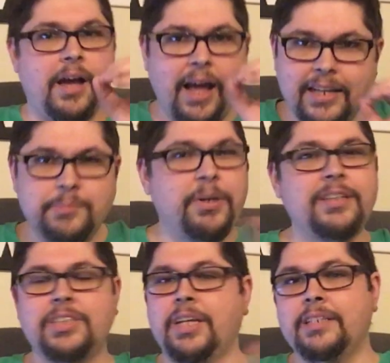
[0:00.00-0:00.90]
as
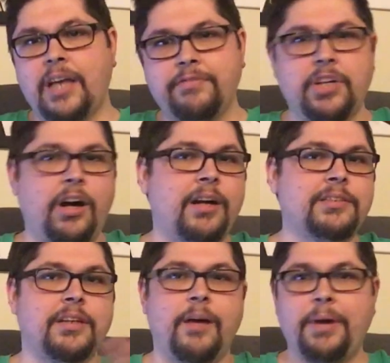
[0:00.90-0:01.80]
much as I've talked
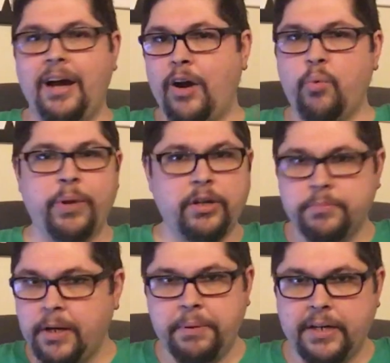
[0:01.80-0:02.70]
about how weird
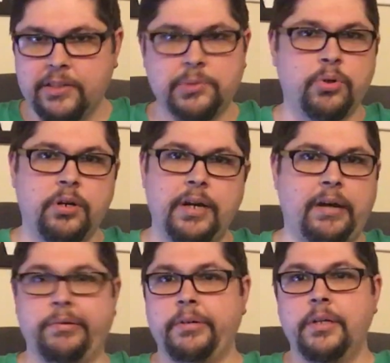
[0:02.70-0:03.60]
my parents were,
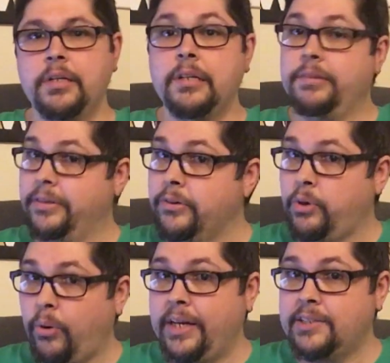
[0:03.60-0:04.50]
how little
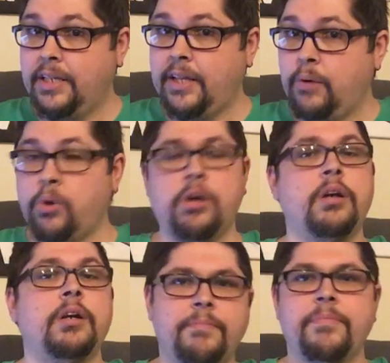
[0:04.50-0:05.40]
crazy they
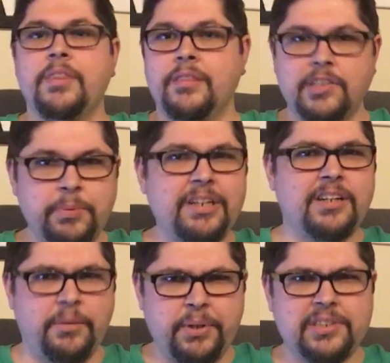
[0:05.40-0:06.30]
were, there's been a
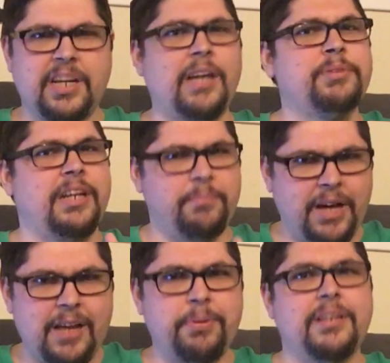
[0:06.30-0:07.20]
couple of times that, in
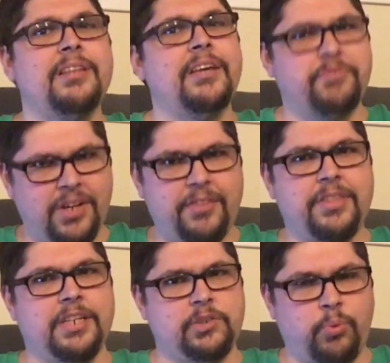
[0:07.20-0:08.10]
my opinion, they've done
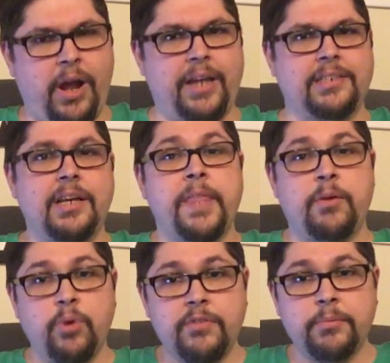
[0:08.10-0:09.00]
things right.
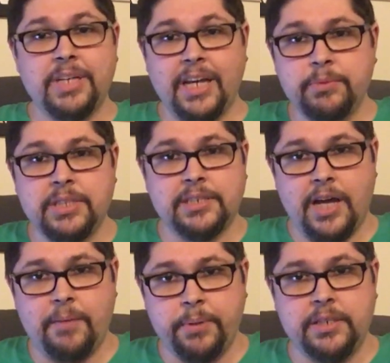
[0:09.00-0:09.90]
And one of them came to these
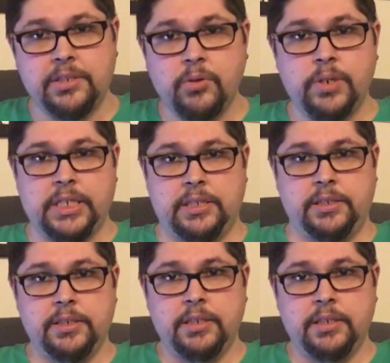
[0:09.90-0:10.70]
hot button toys.